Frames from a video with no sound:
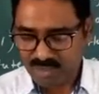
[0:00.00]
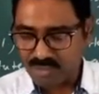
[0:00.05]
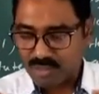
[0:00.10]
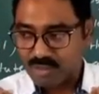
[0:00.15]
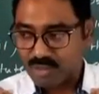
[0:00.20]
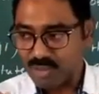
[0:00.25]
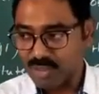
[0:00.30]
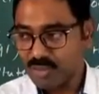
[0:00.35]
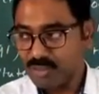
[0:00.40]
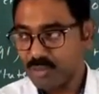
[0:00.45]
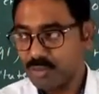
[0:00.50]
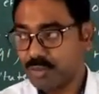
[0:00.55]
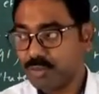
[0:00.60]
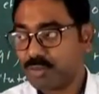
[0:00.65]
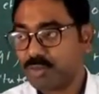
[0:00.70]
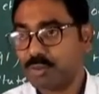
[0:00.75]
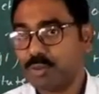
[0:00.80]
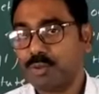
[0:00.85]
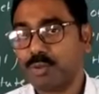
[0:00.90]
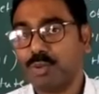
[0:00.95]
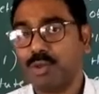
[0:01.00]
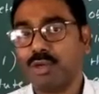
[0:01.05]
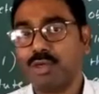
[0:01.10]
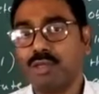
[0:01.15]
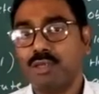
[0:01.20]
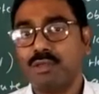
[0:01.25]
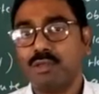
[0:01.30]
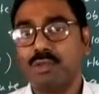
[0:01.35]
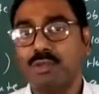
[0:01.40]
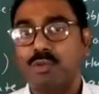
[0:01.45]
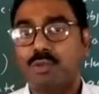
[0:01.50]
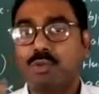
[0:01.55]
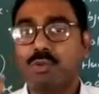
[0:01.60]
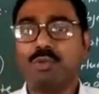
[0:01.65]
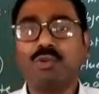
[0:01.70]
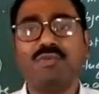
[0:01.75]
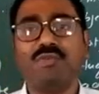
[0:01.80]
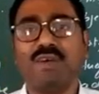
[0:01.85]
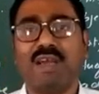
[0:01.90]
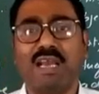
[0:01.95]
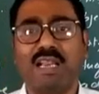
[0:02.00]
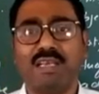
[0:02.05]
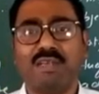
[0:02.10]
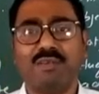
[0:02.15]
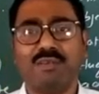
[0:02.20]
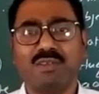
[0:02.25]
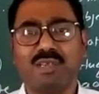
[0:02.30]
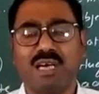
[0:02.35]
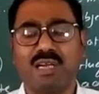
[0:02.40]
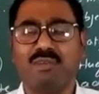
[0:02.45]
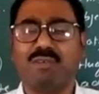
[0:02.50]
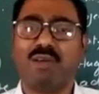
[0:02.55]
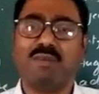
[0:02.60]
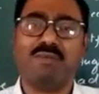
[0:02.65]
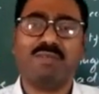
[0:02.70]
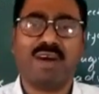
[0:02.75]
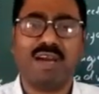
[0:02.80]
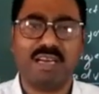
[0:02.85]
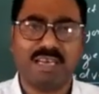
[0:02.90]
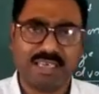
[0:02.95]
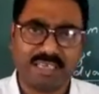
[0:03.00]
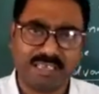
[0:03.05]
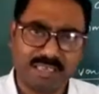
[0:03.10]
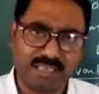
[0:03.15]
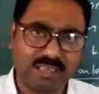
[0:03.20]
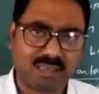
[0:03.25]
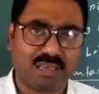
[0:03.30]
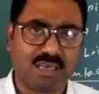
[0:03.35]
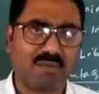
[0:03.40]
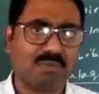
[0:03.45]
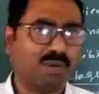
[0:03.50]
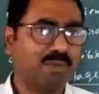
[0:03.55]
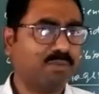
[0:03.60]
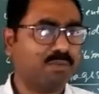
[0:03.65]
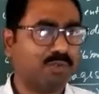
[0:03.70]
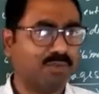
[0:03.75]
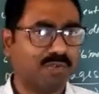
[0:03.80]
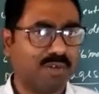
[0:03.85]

going to store two values and we are finding the sum of two